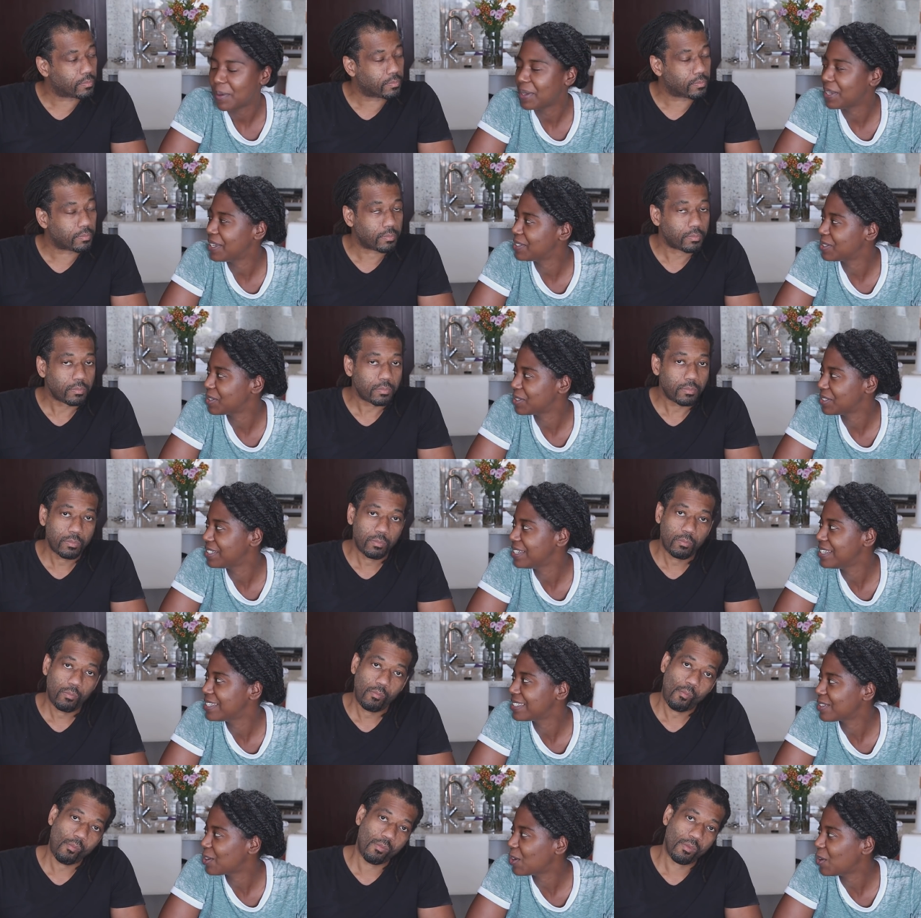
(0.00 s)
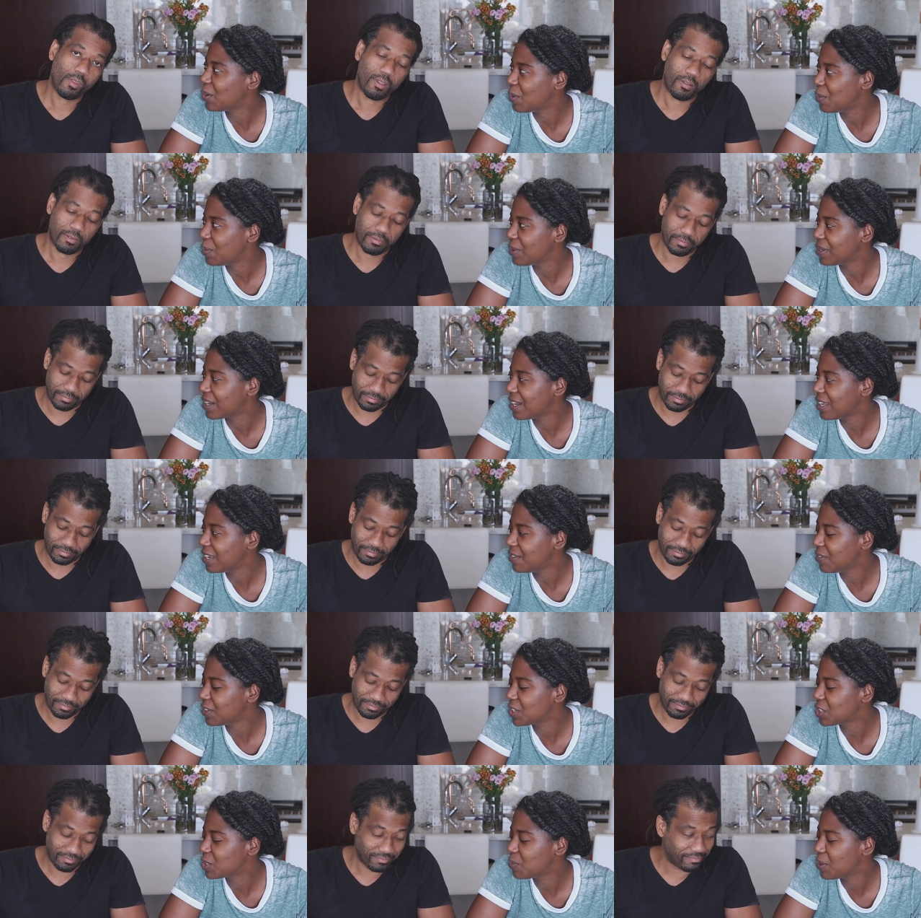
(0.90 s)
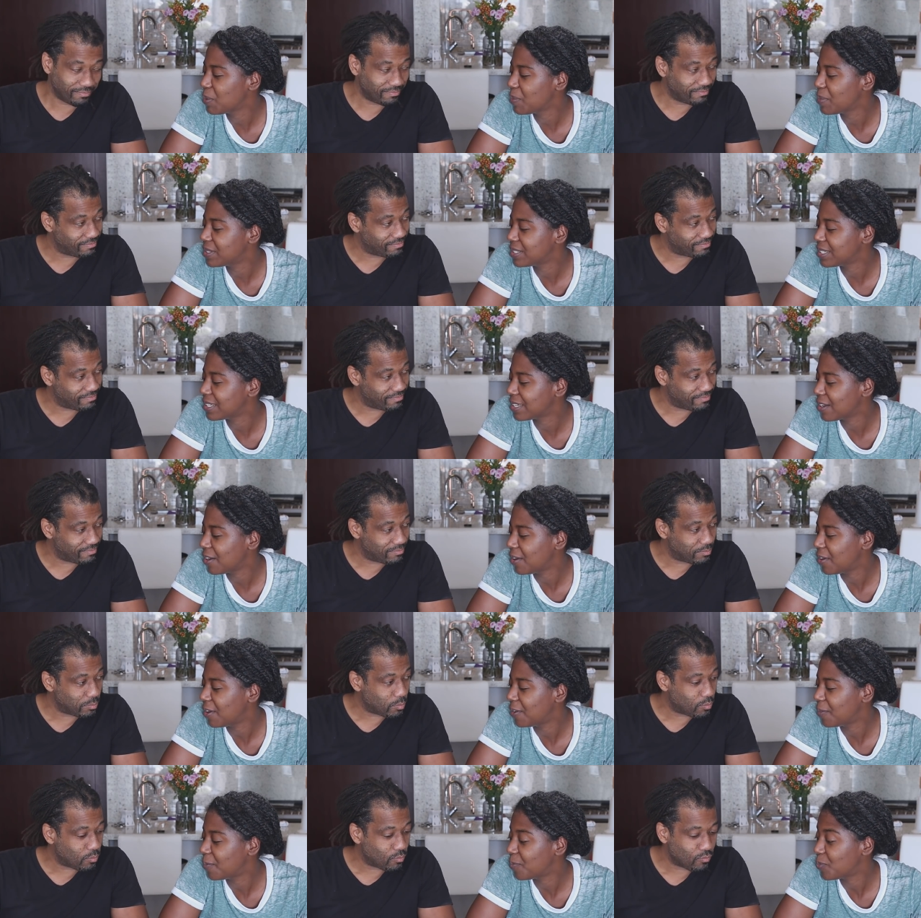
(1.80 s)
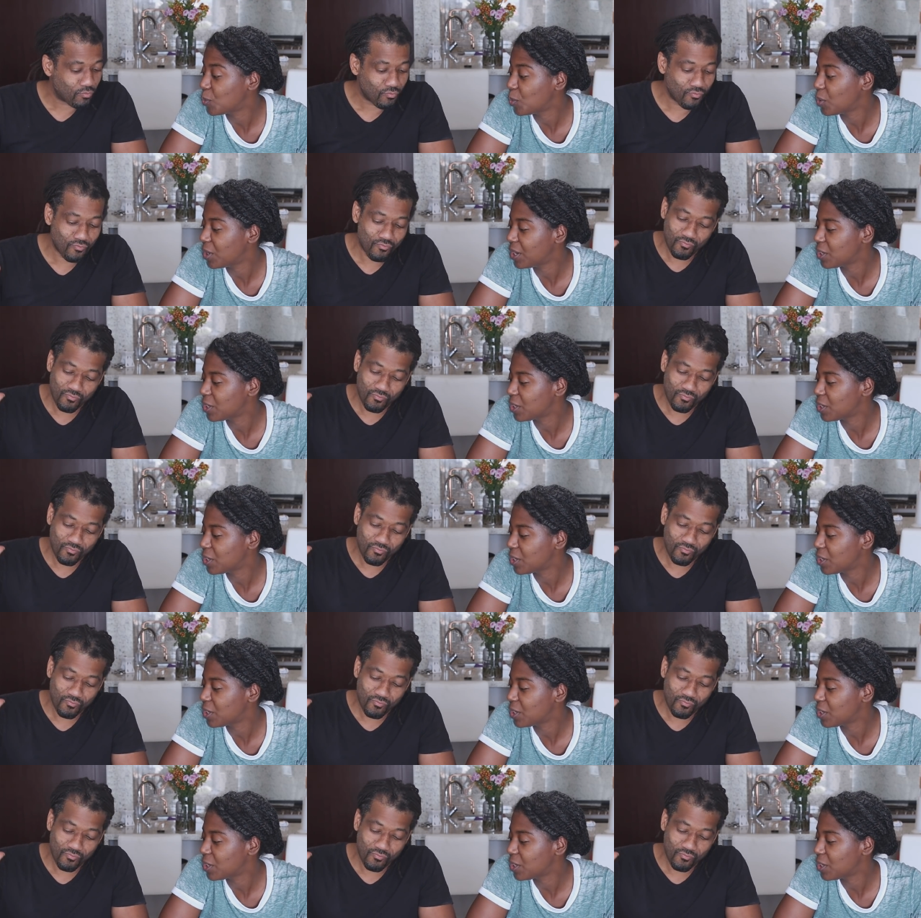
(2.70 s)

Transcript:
Speaker 1: making tortillas at home and kind of experimenting on what